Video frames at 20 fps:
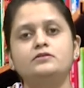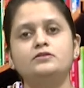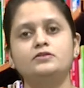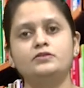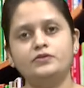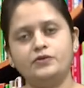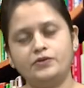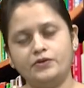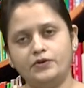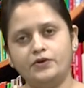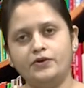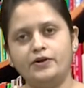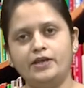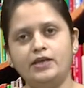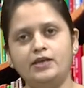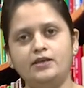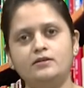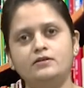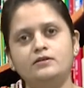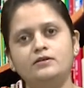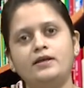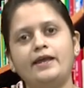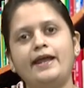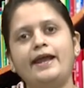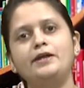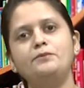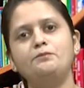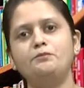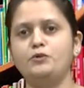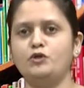theory
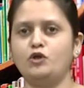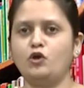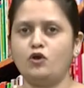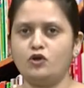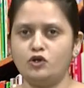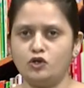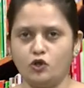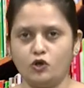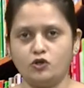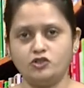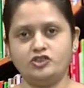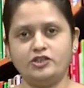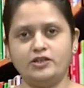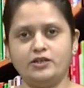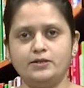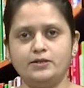and pure logic.